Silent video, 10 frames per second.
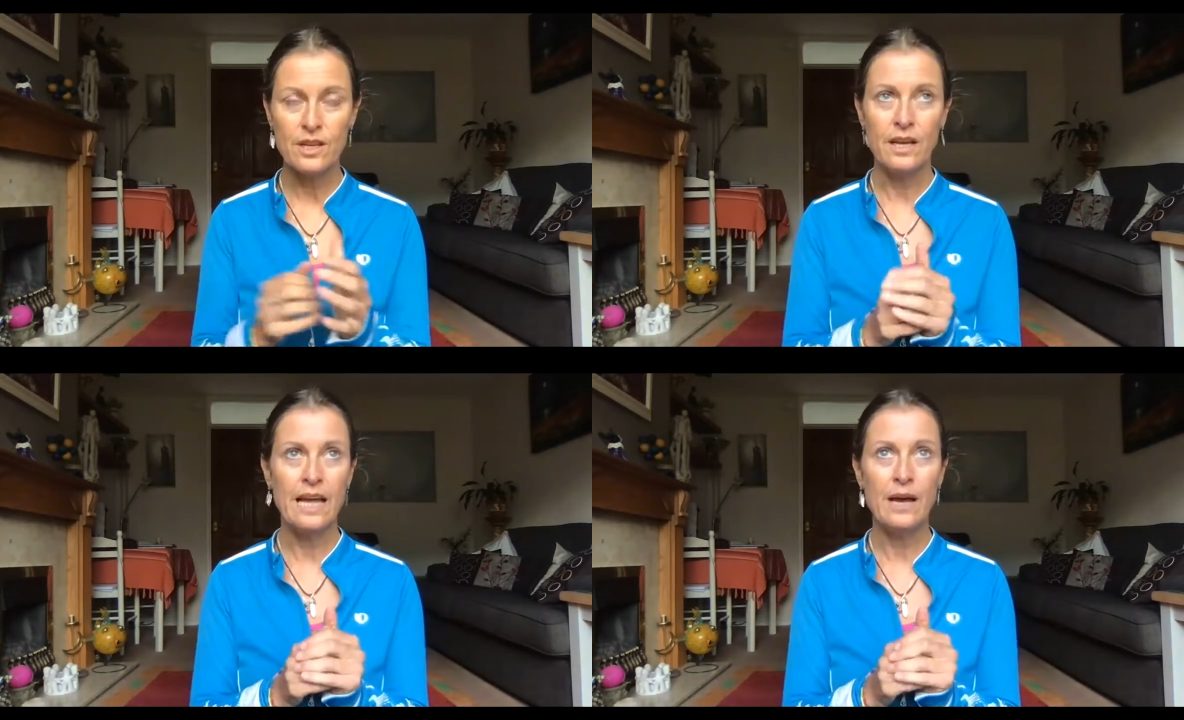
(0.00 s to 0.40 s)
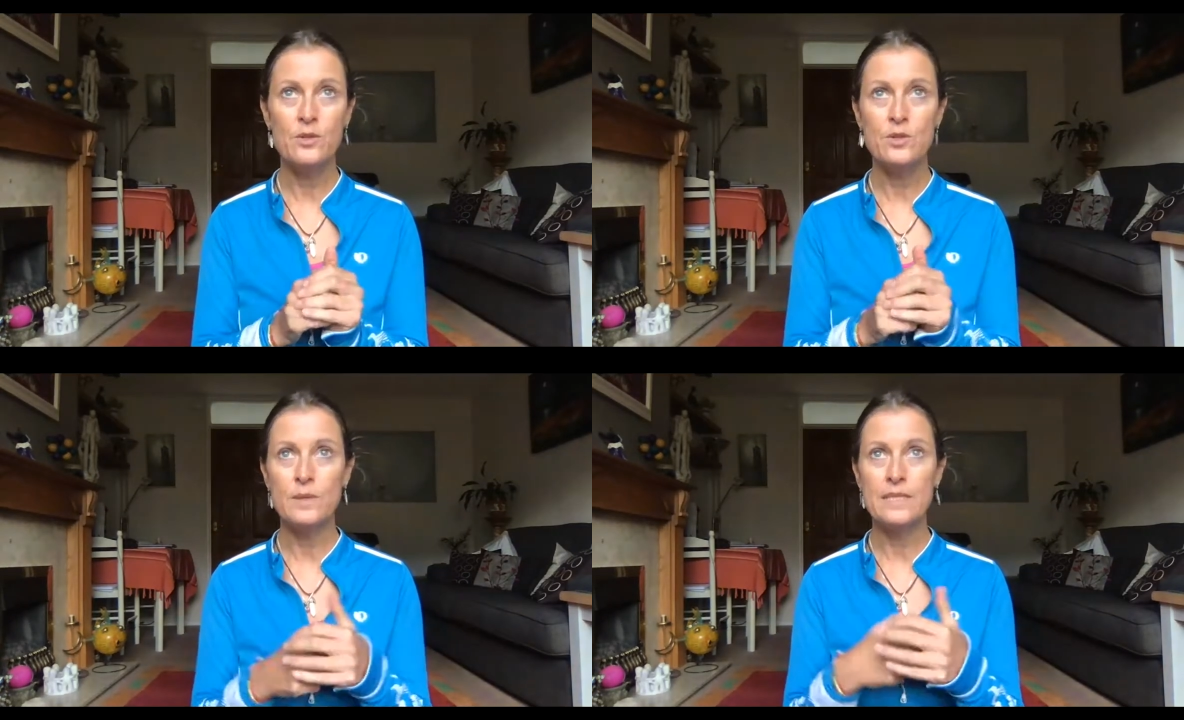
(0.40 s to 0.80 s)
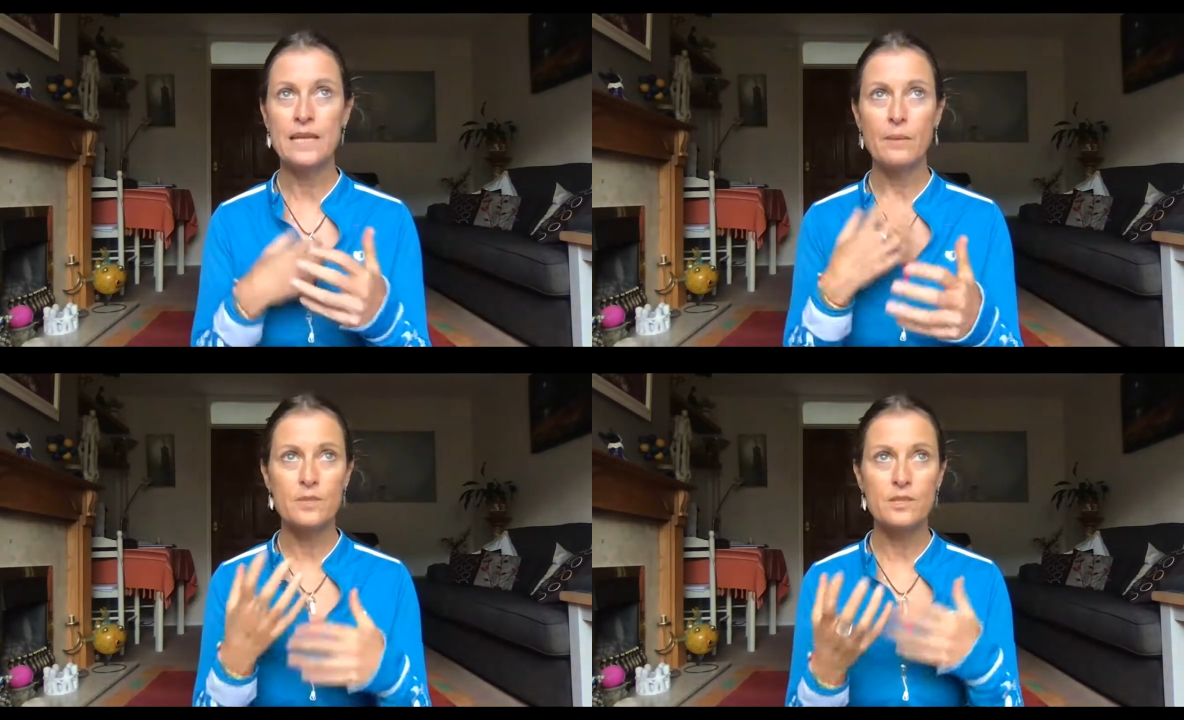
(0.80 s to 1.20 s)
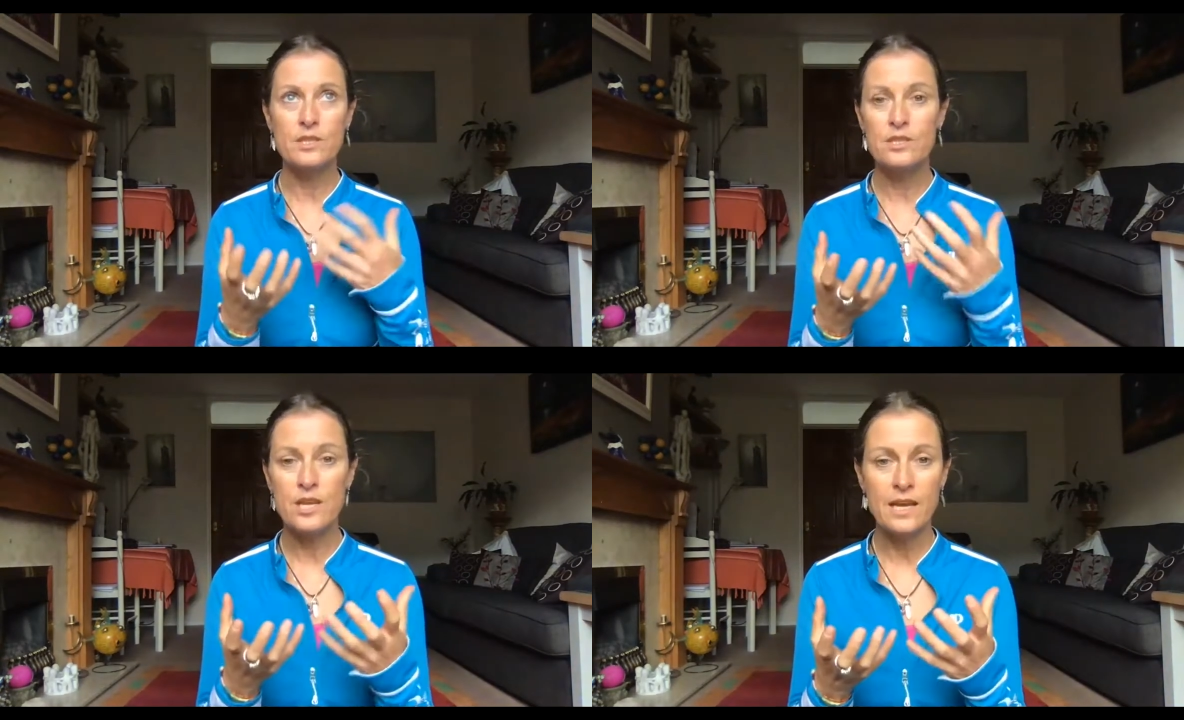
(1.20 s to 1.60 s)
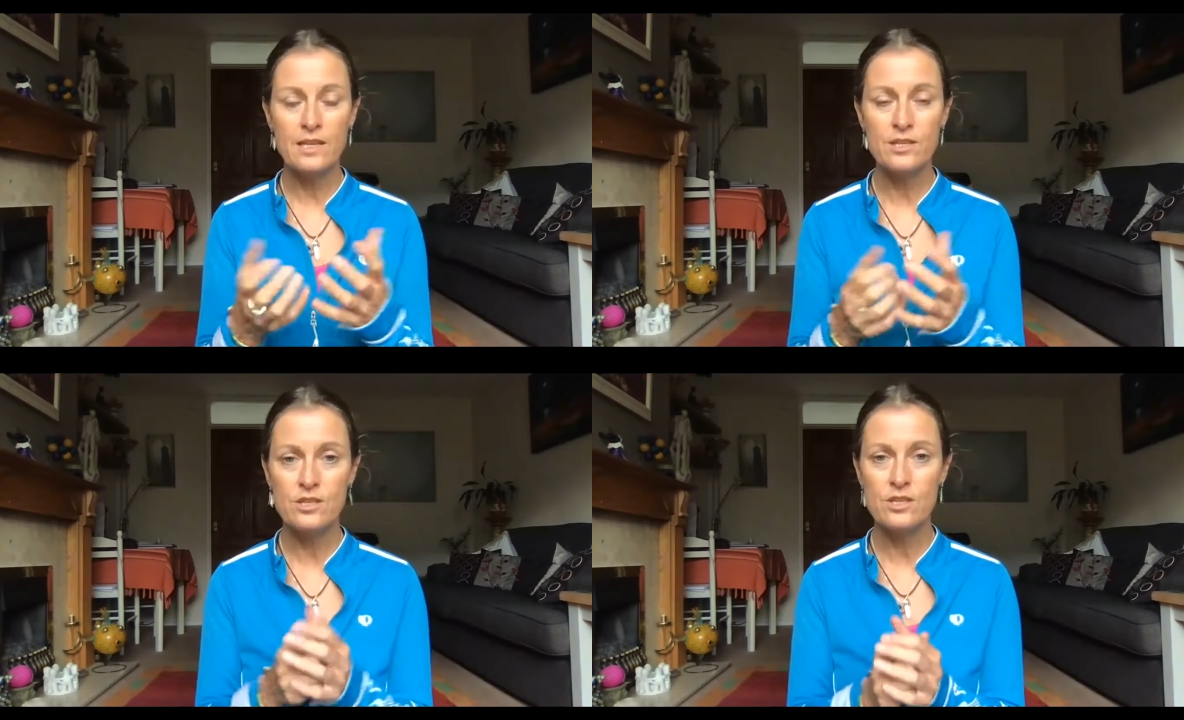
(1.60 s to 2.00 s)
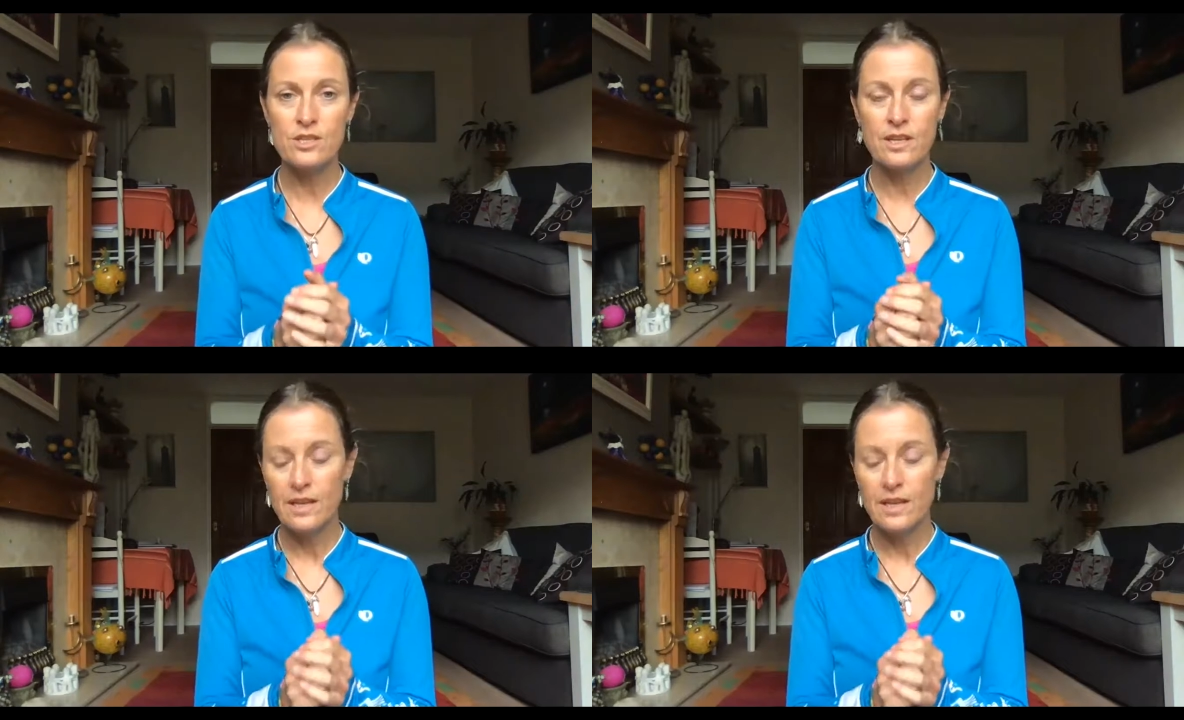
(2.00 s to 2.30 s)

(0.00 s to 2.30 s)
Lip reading: and how to adapt to change.